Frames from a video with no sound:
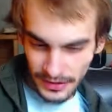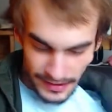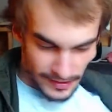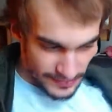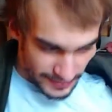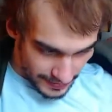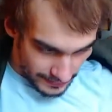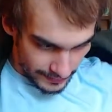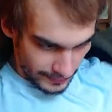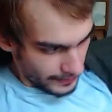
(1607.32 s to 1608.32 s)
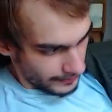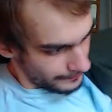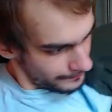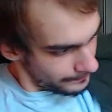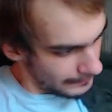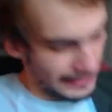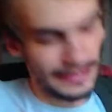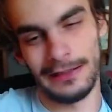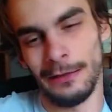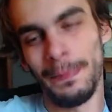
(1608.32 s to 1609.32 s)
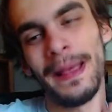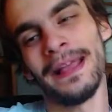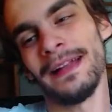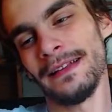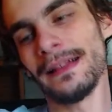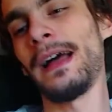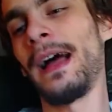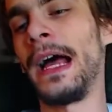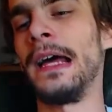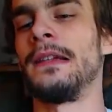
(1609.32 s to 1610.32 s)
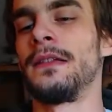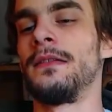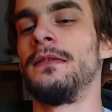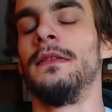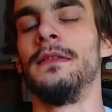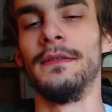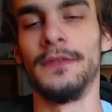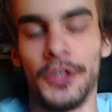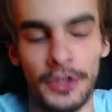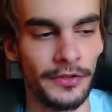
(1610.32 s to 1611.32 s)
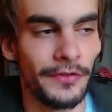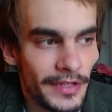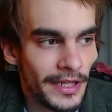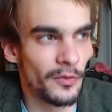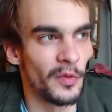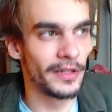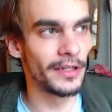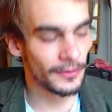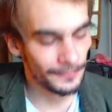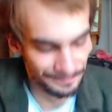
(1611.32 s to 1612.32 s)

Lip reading: outside today. And it's a pain in the ass to close that window.